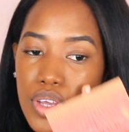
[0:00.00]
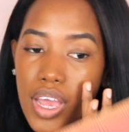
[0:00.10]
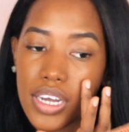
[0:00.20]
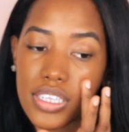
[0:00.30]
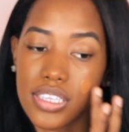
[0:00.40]

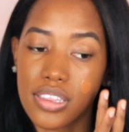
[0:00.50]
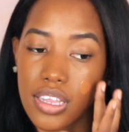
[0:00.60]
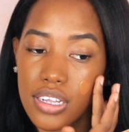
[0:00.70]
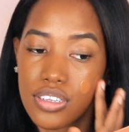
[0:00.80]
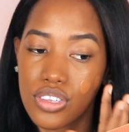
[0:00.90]
And it's
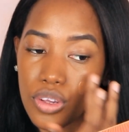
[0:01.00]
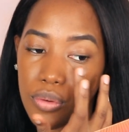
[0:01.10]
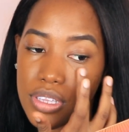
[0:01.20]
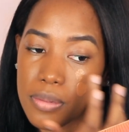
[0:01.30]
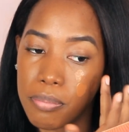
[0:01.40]
thin, so
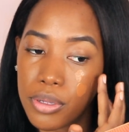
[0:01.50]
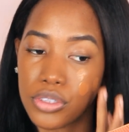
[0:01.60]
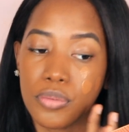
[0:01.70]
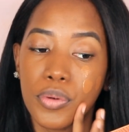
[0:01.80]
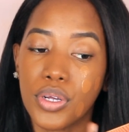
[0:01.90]
it's
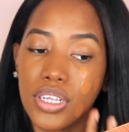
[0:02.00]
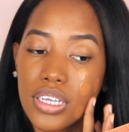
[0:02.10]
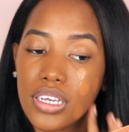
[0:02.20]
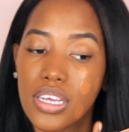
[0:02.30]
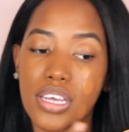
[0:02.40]
buildable,
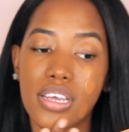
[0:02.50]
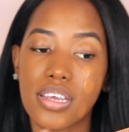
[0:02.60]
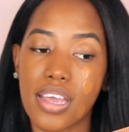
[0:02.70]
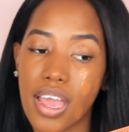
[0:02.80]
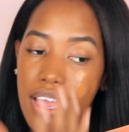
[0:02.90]

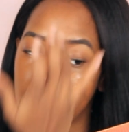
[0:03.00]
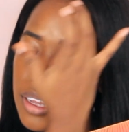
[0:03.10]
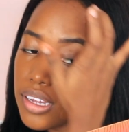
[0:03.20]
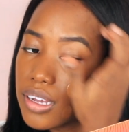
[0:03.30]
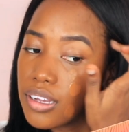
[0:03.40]

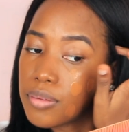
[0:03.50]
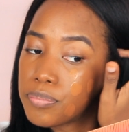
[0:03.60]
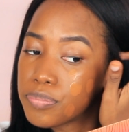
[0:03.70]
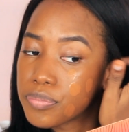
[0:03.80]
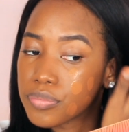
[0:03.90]

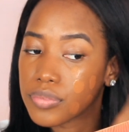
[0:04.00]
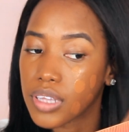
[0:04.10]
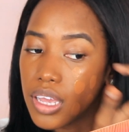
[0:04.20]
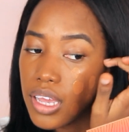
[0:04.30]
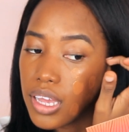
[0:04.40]

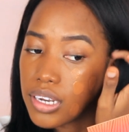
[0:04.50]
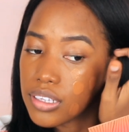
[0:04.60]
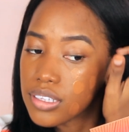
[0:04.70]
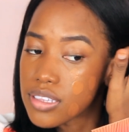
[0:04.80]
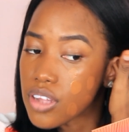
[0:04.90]
and
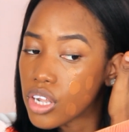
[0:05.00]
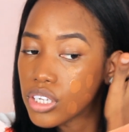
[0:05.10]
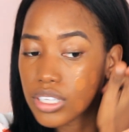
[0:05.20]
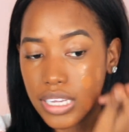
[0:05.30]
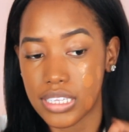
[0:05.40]
it does not
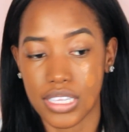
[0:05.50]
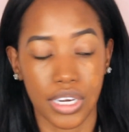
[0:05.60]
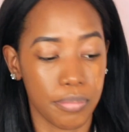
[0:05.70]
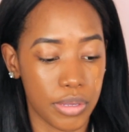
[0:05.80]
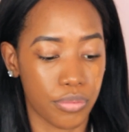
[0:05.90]
look like it's
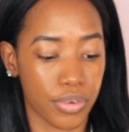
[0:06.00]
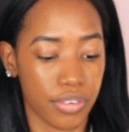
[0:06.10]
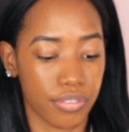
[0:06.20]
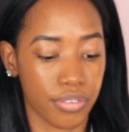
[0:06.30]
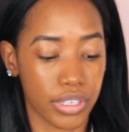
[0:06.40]
gonna be
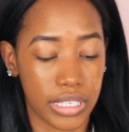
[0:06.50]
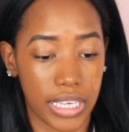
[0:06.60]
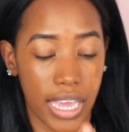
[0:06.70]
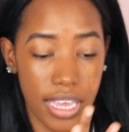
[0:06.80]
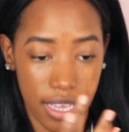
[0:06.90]
really
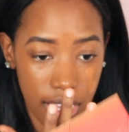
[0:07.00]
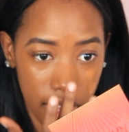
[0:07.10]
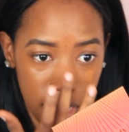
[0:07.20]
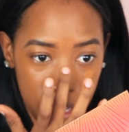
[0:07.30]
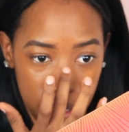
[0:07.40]
cakey
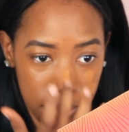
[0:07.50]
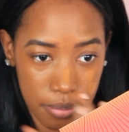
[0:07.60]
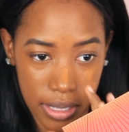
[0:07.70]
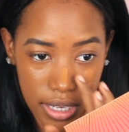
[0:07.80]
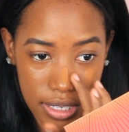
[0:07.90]

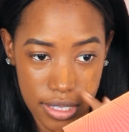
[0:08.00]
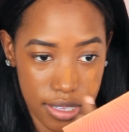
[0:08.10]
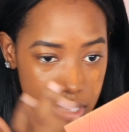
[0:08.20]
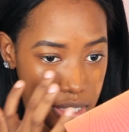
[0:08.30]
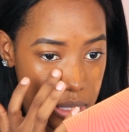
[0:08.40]

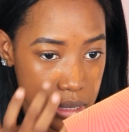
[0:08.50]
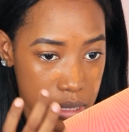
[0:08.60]
because